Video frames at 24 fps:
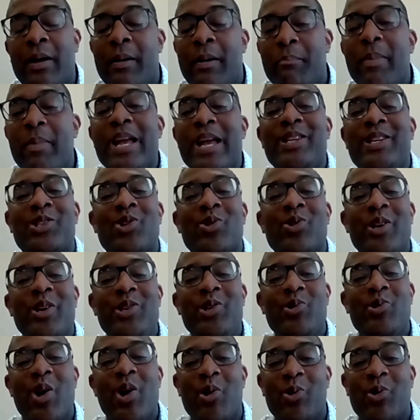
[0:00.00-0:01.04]
make sure
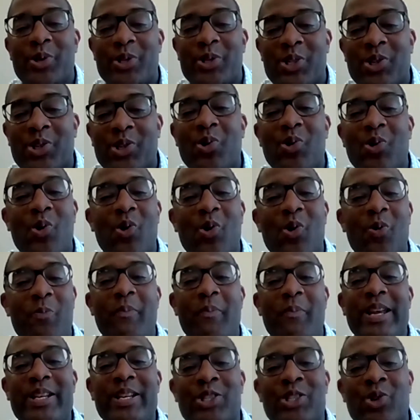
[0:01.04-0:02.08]
you go to school,
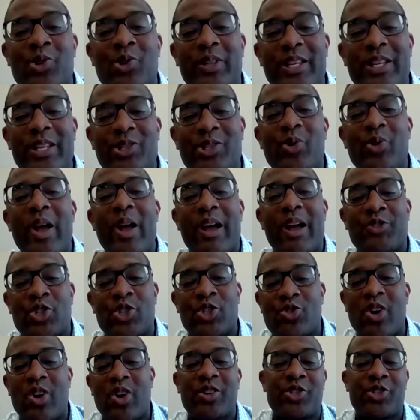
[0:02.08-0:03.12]
make sure that you have
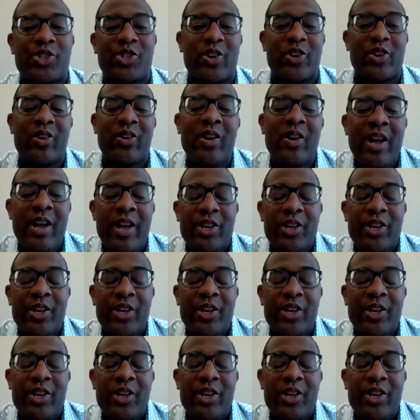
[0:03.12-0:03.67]
structure.